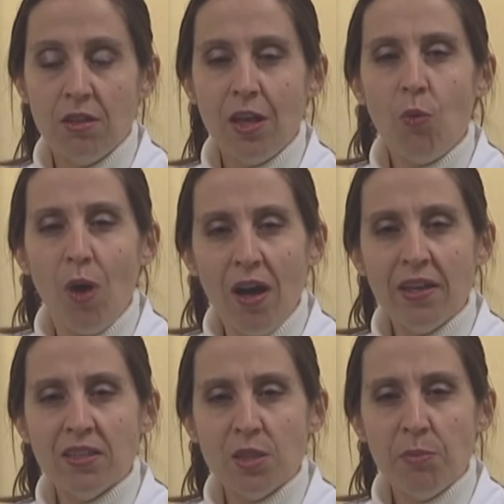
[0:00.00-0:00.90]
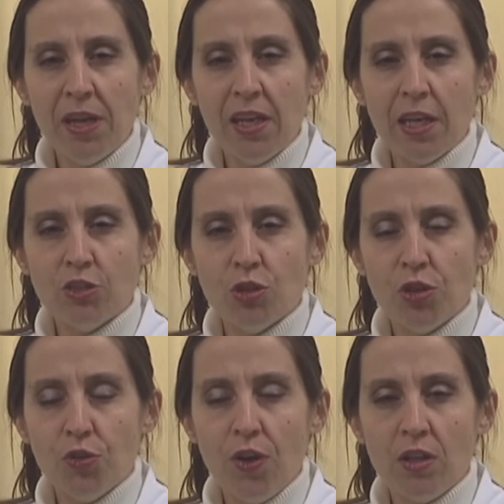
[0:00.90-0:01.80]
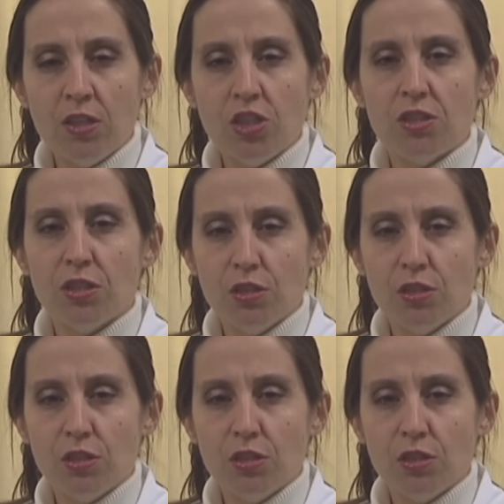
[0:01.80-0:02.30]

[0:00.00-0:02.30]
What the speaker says: Now, why is the pediatric urologist